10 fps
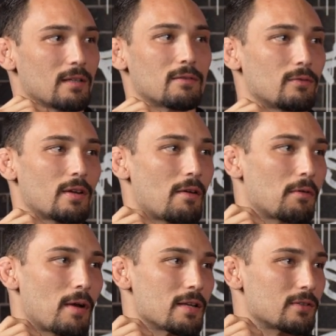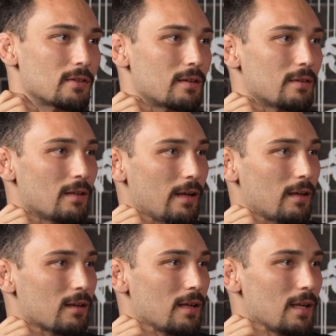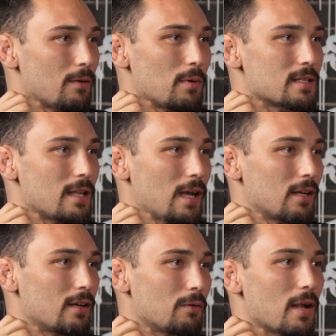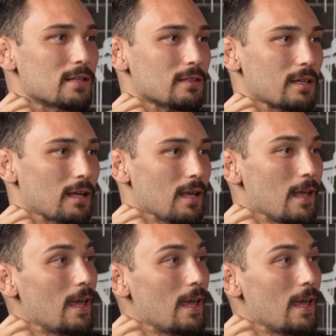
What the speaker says: This fool never wrestled. Like, wasn't that good at wrestling.